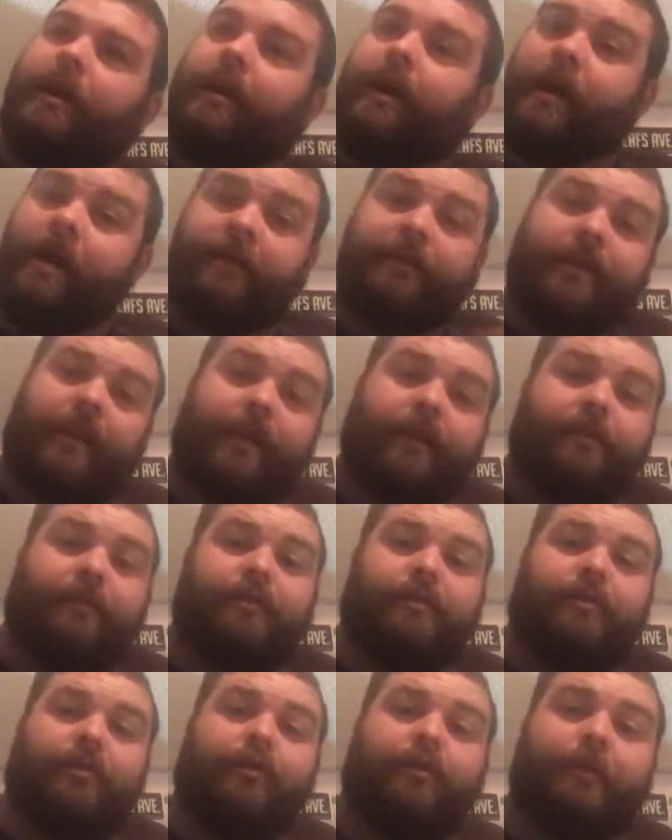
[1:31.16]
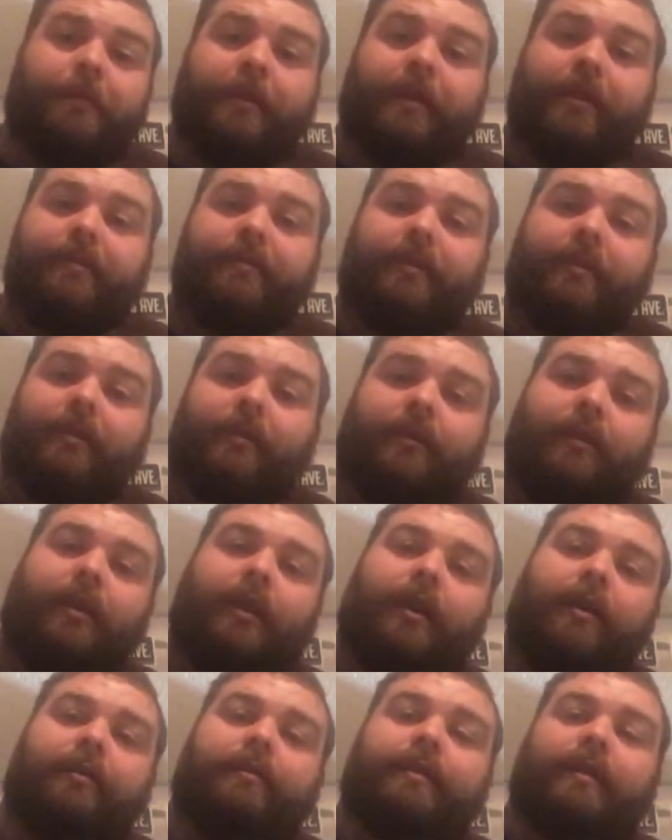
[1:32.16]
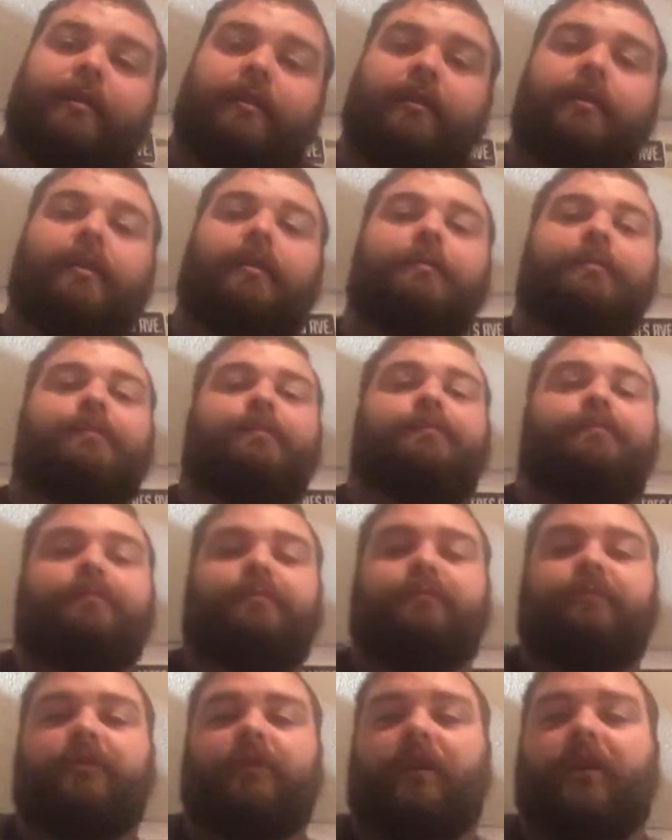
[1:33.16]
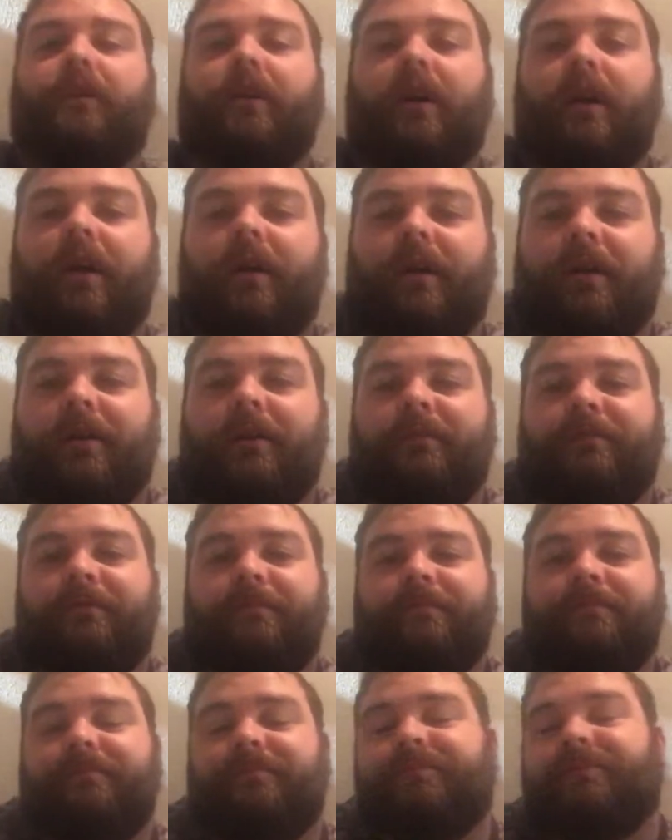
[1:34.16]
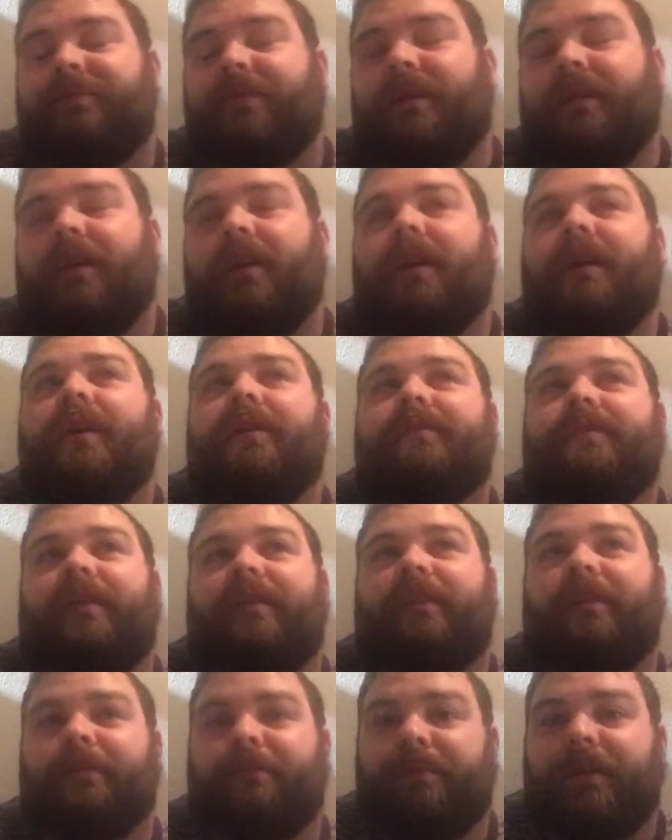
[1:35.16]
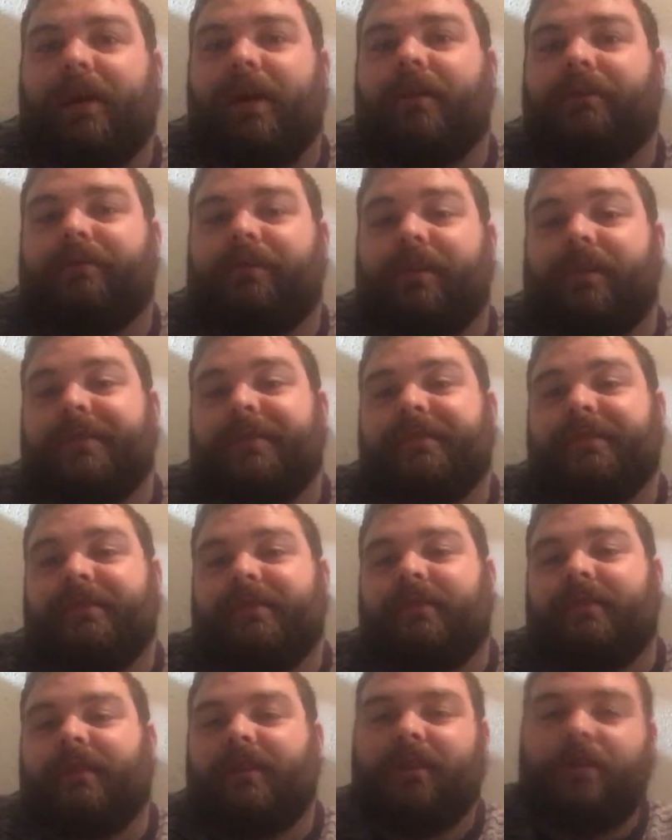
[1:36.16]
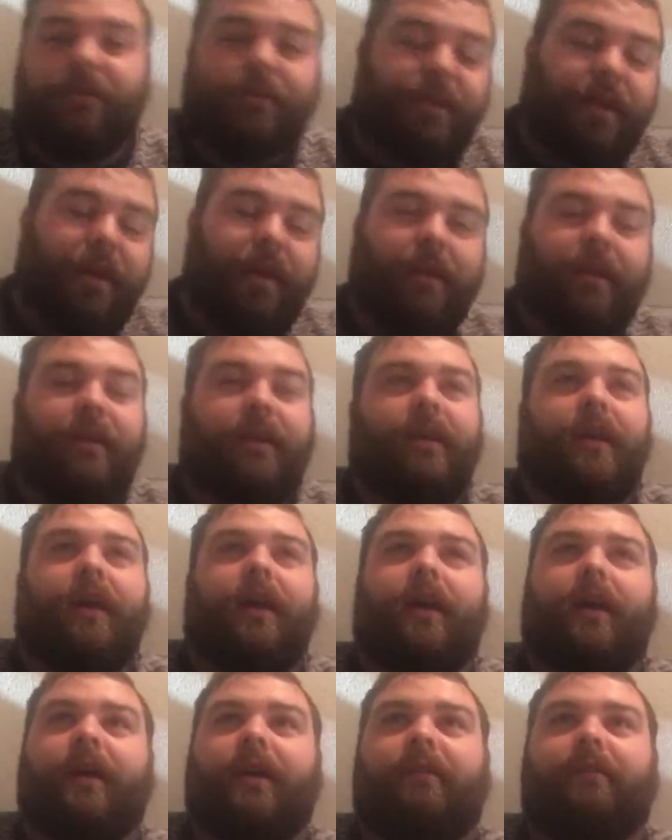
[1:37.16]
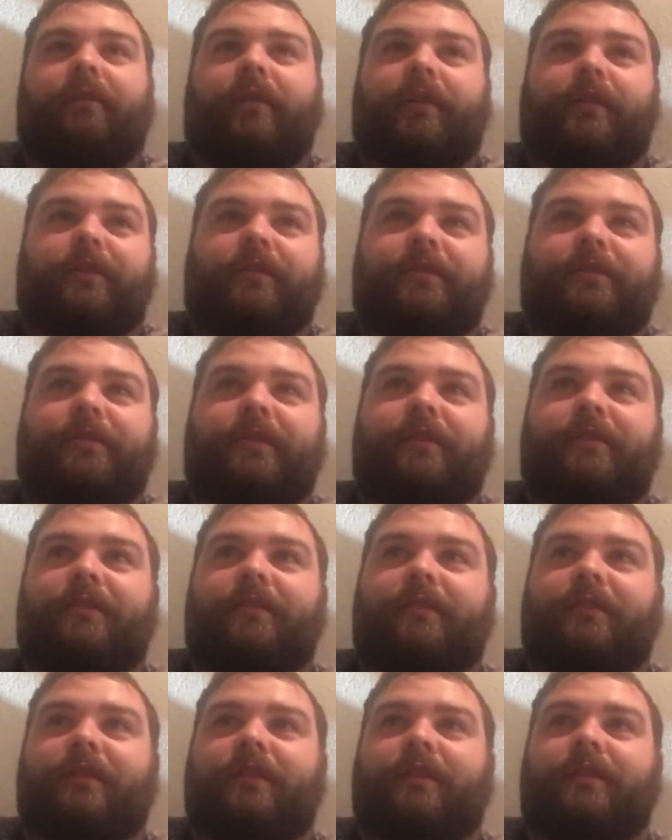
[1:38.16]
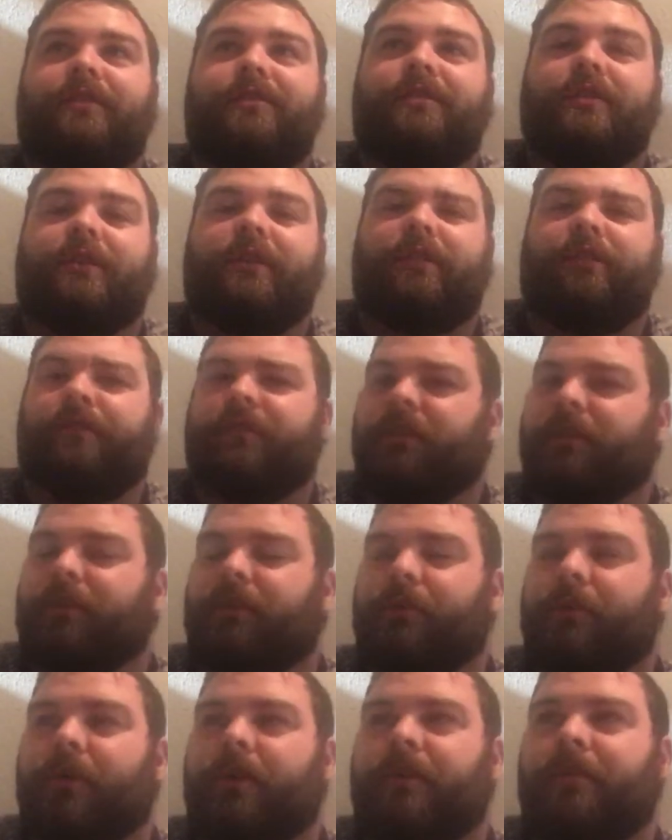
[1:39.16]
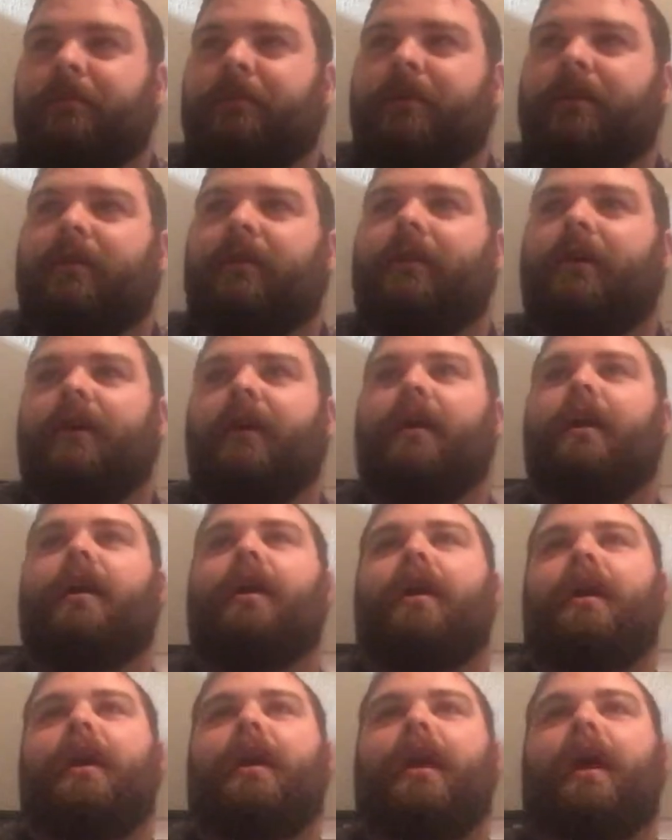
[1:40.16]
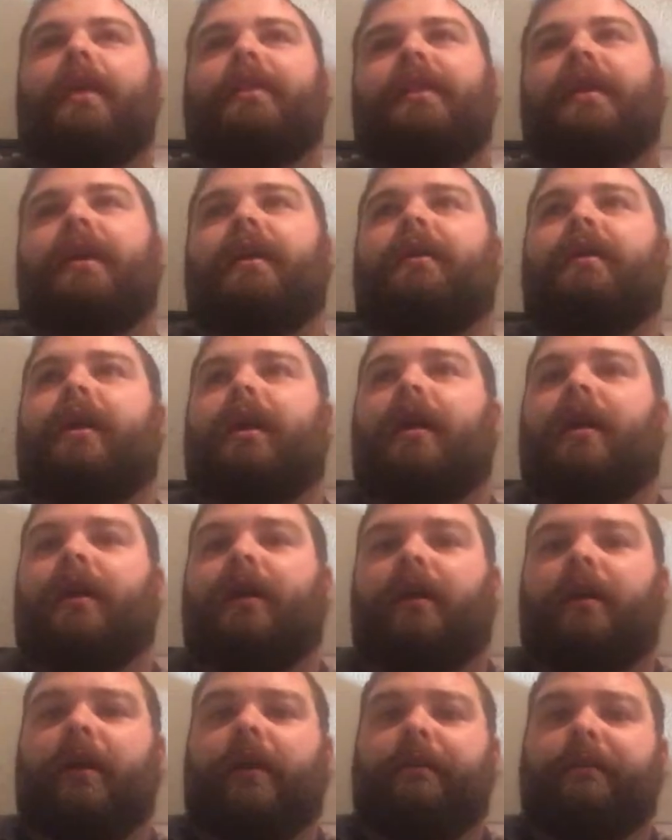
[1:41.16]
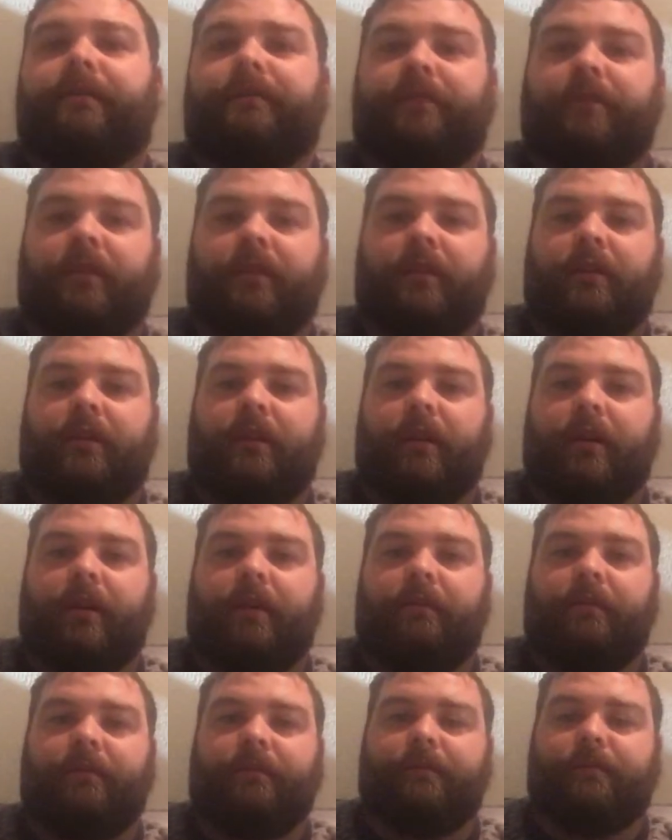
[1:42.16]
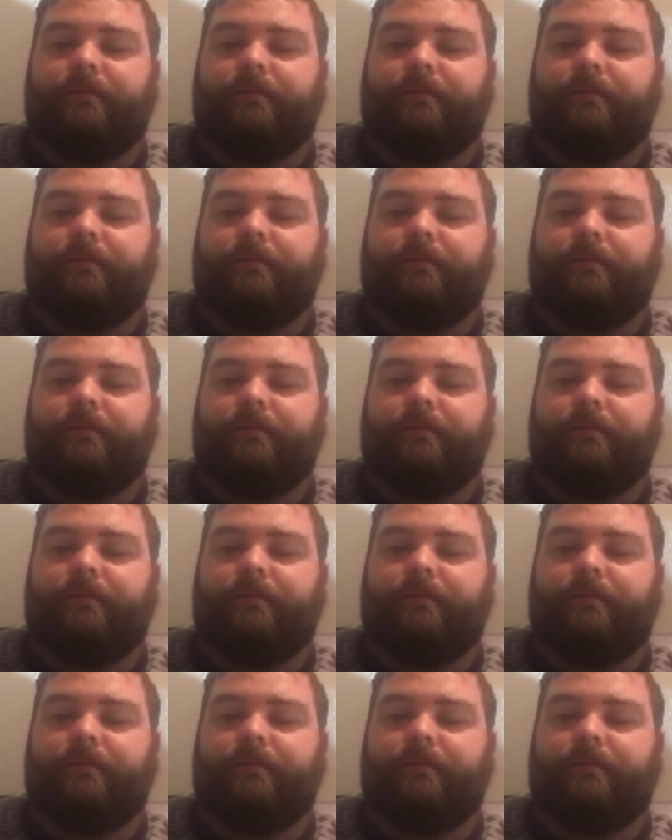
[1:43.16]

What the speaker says: has had two amazing Stanley Cup playoff runs. An okay regular season this year. He was hurt quite a bit. And then, the